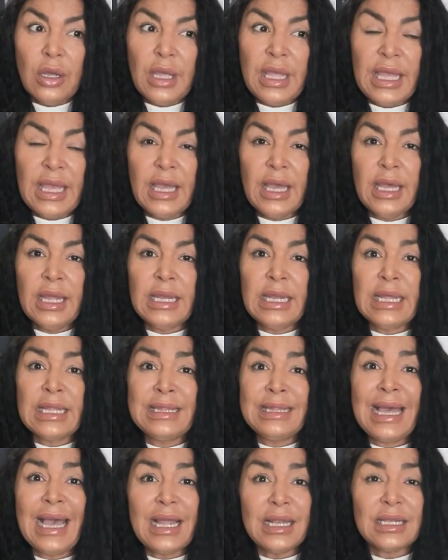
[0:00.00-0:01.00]

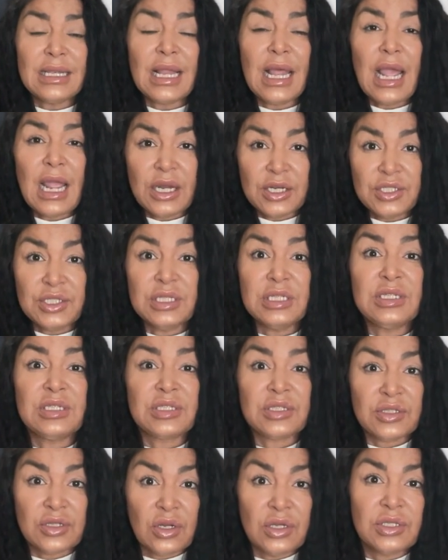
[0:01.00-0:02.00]
And that actually
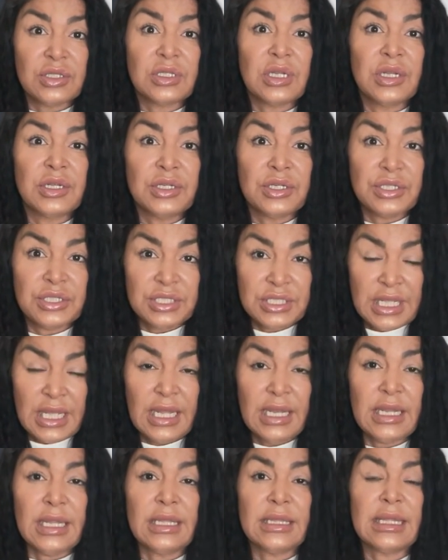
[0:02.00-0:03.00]
starts the
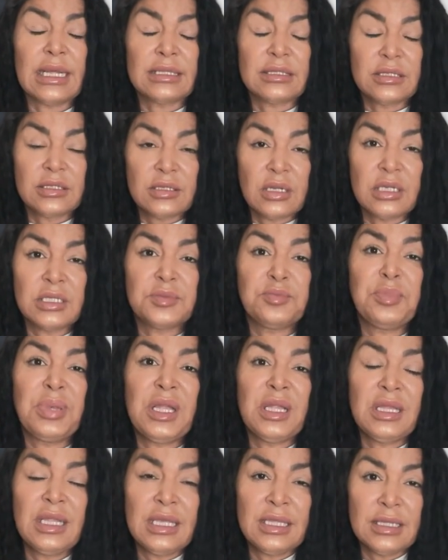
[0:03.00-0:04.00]
understanding. That starts
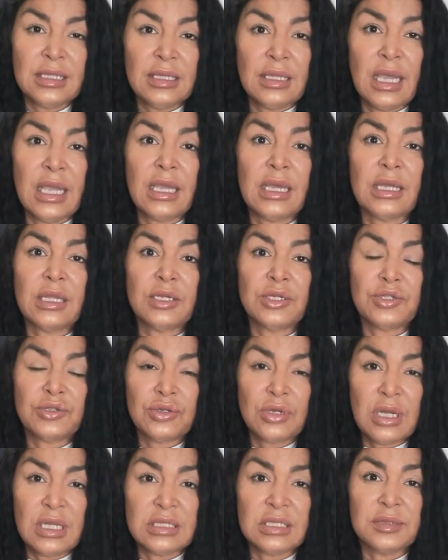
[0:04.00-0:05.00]
building the like and
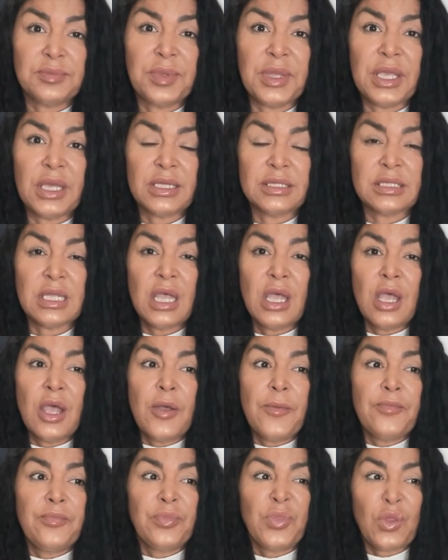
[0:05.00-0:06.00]
trust because
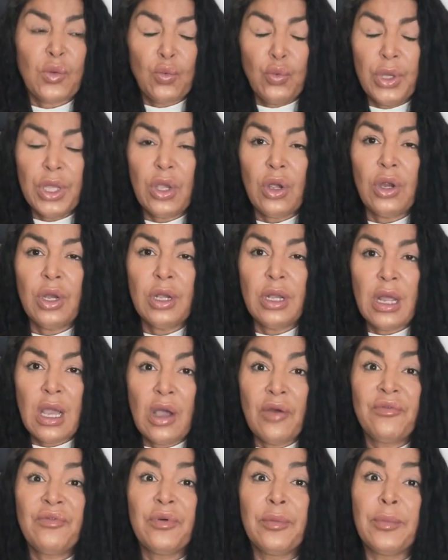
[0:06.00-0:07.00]
we are
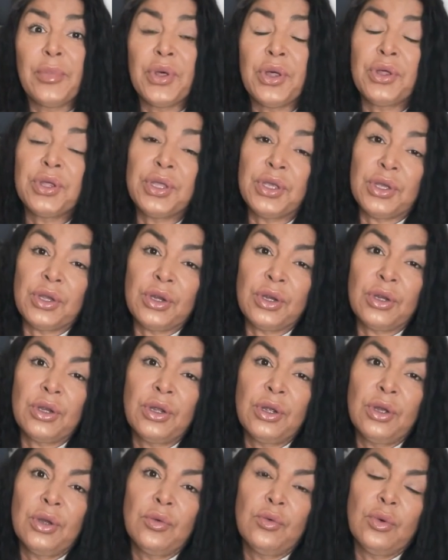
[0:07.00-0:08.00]
now familiar
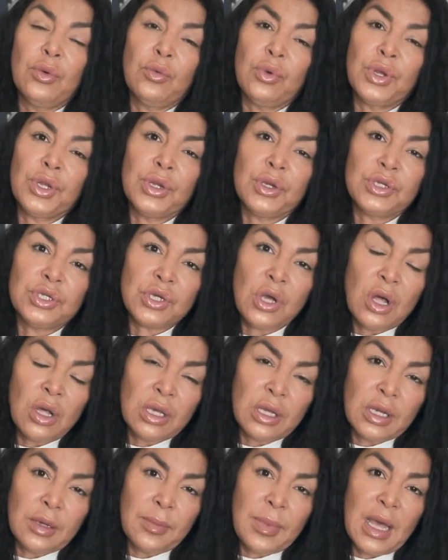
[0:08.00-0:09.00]
with what you're
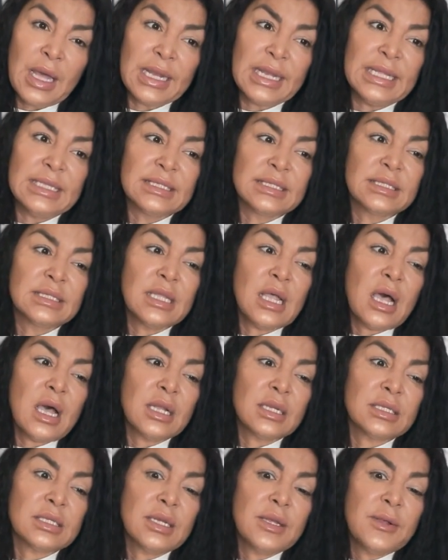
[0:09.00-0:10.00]
talking about. It's not,